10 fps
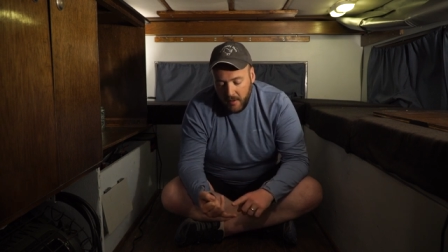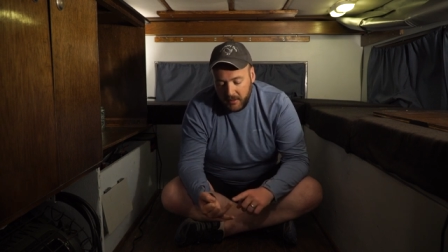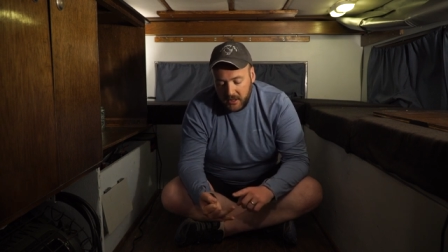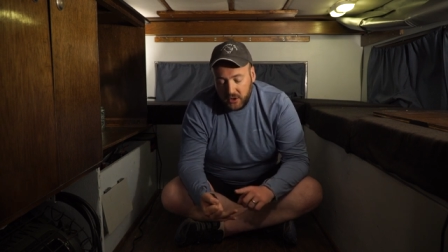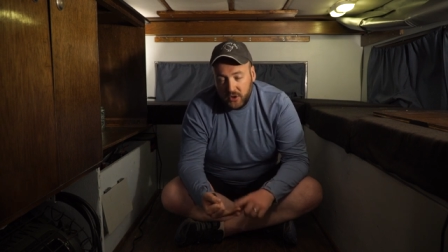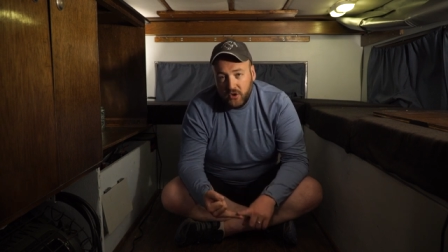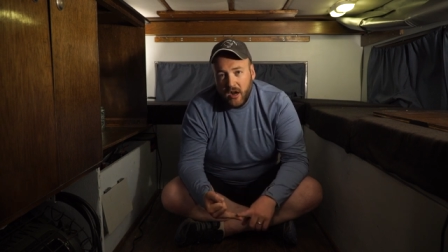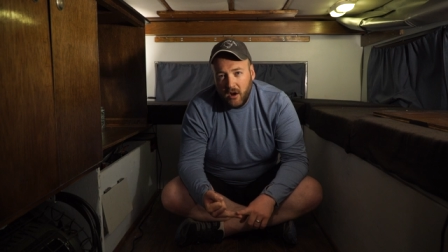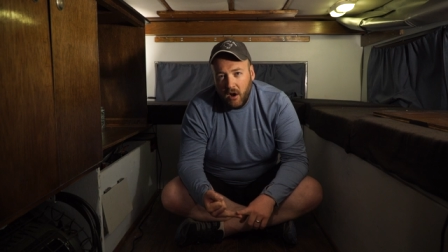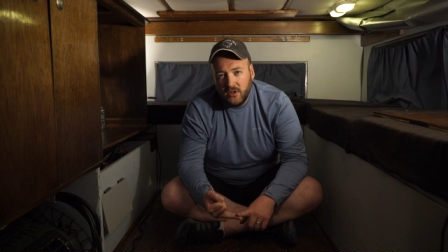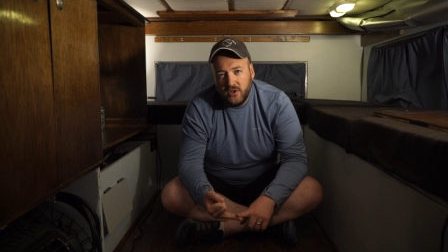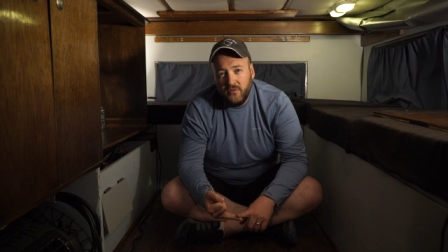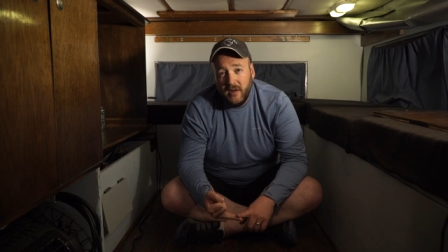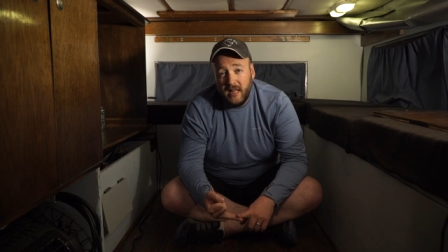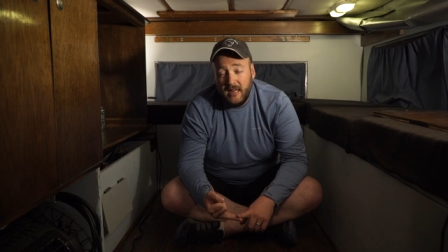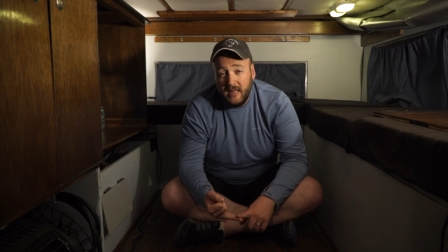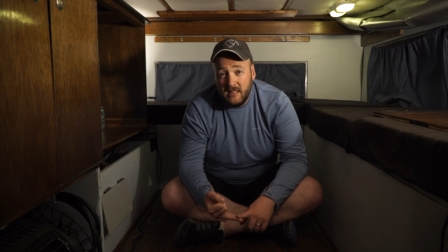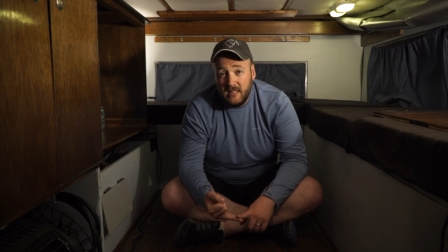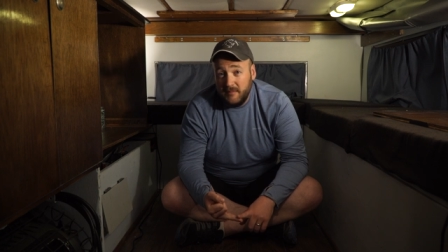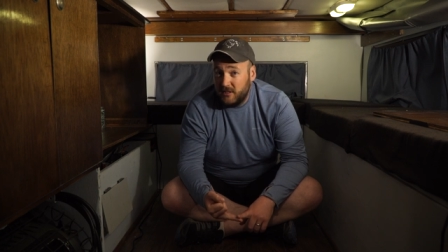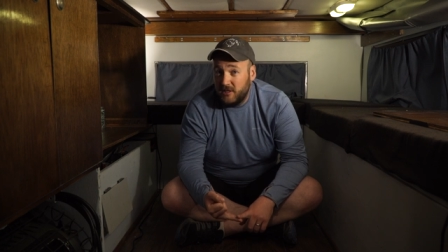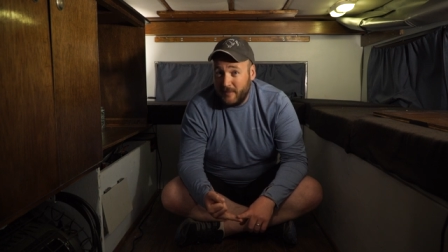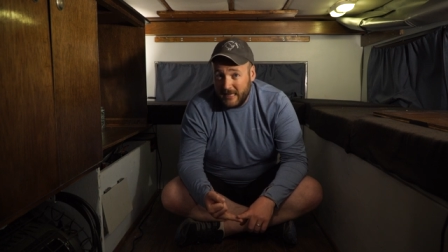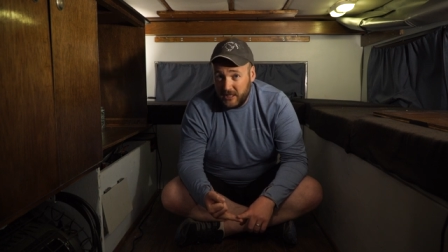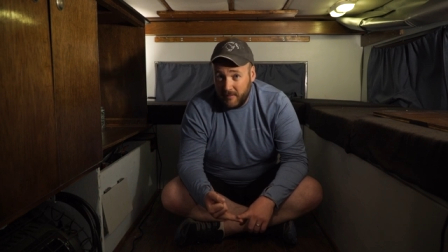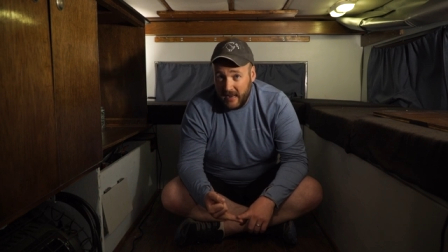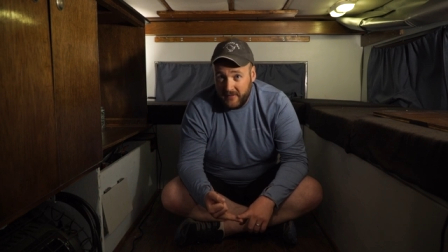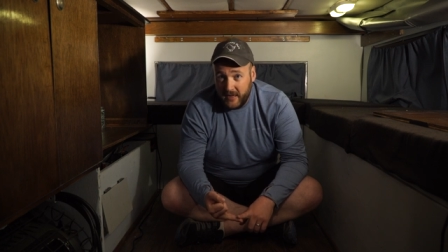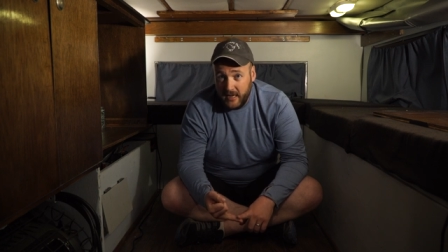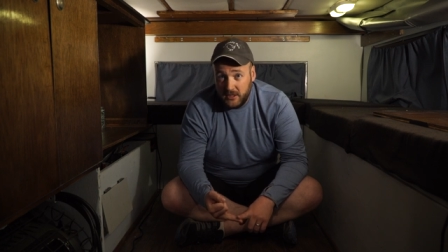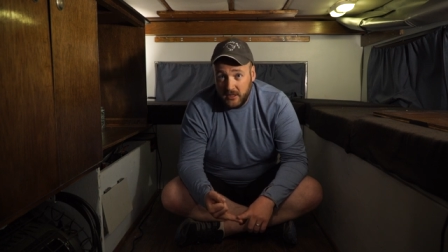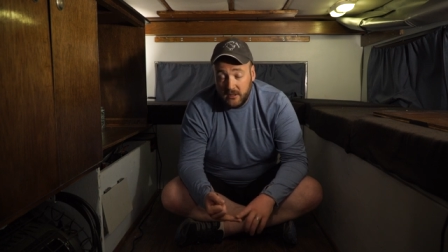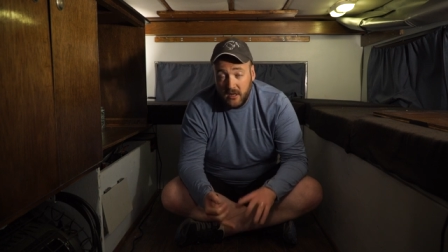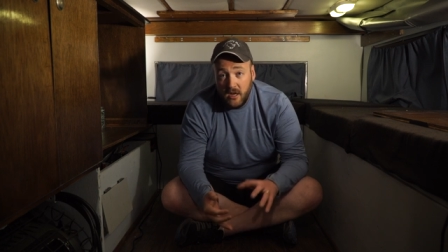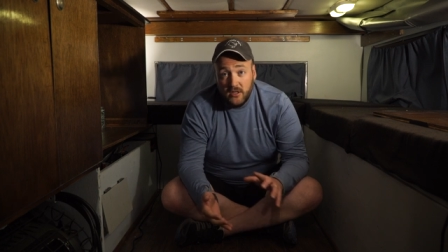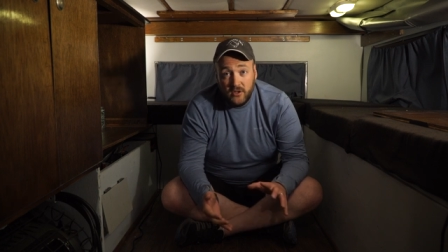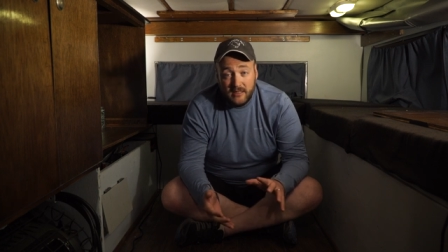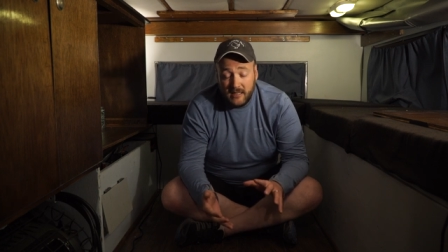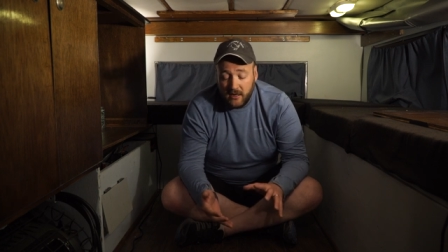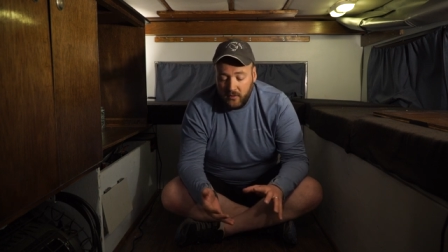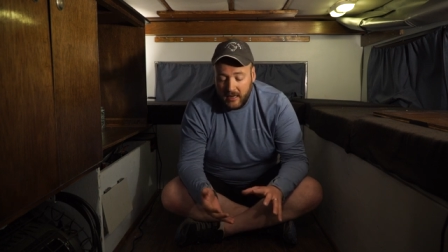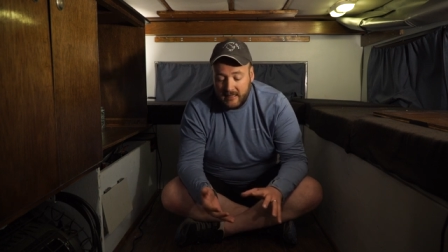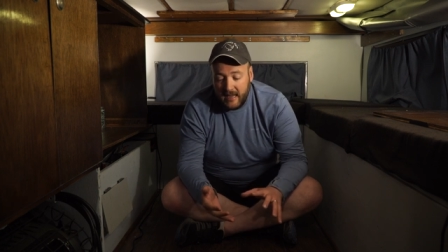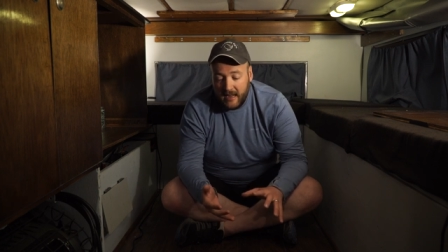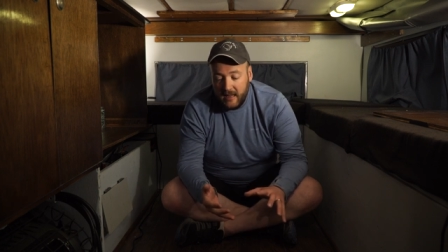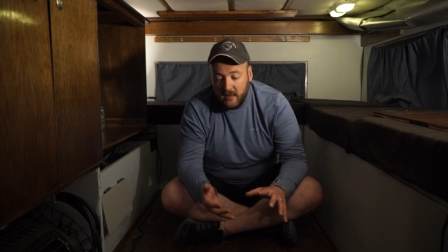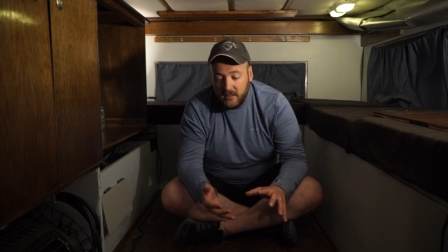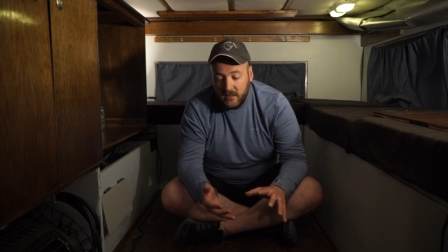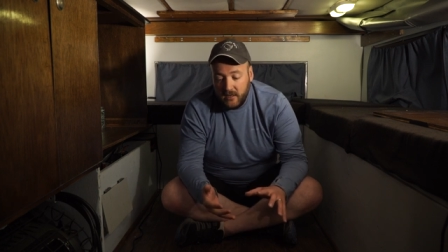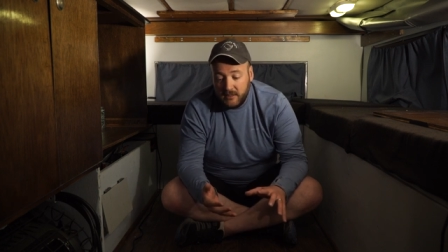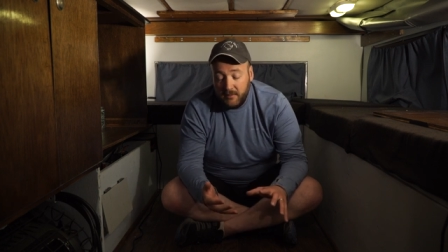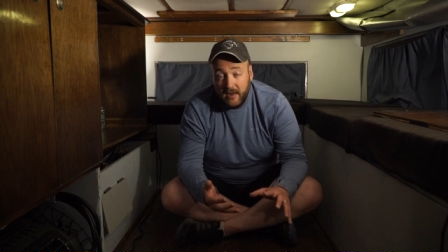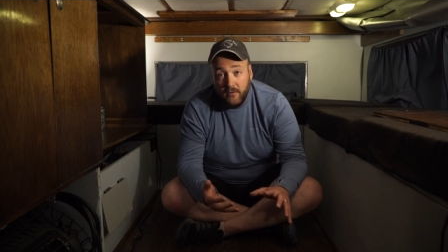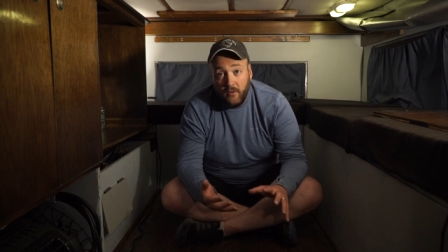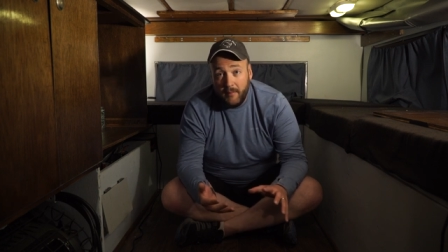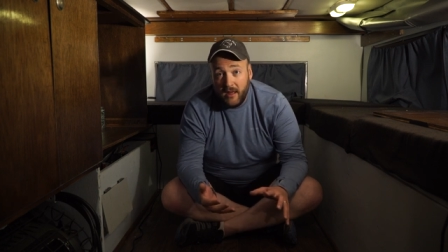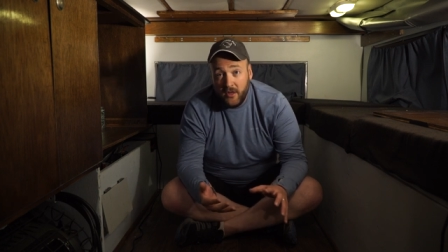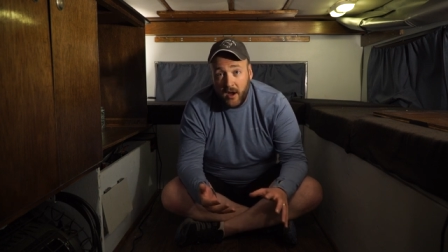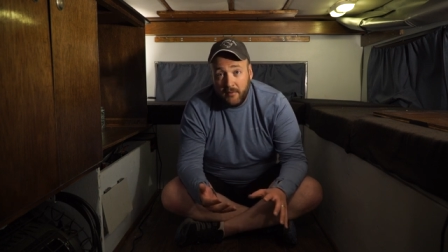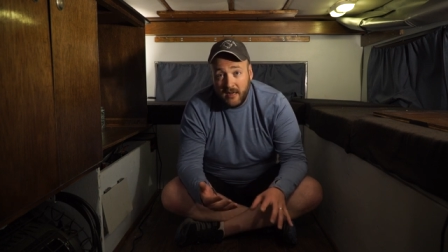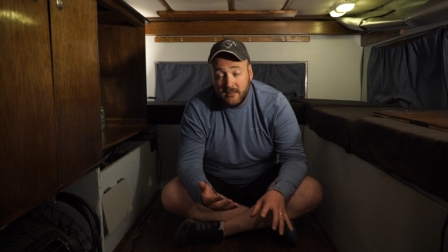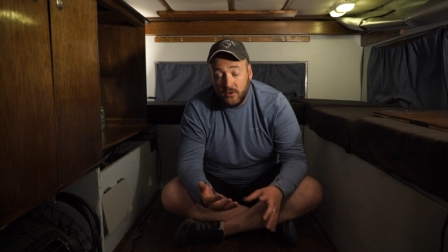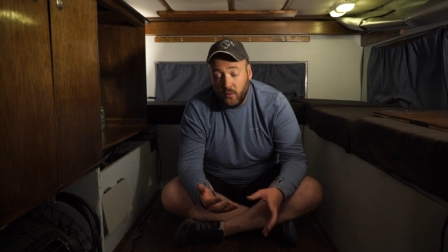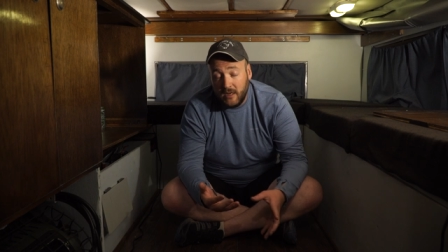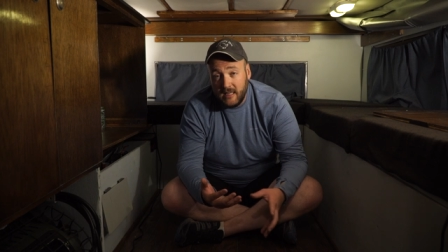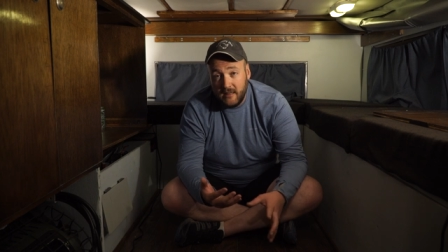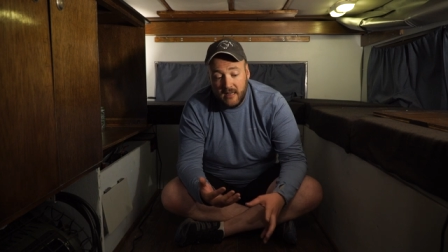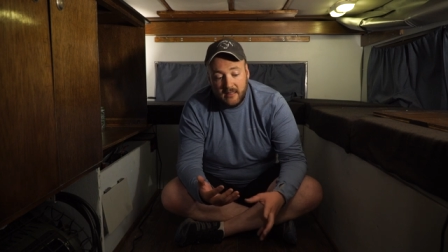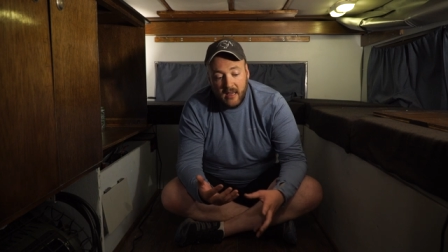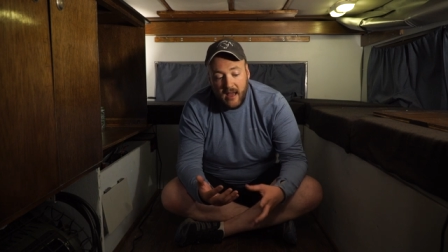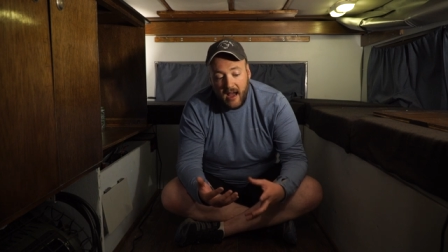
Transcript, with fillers: but the truck also really needed some suspension modifications. So I'll take a quick second to explain what my thought process was on this.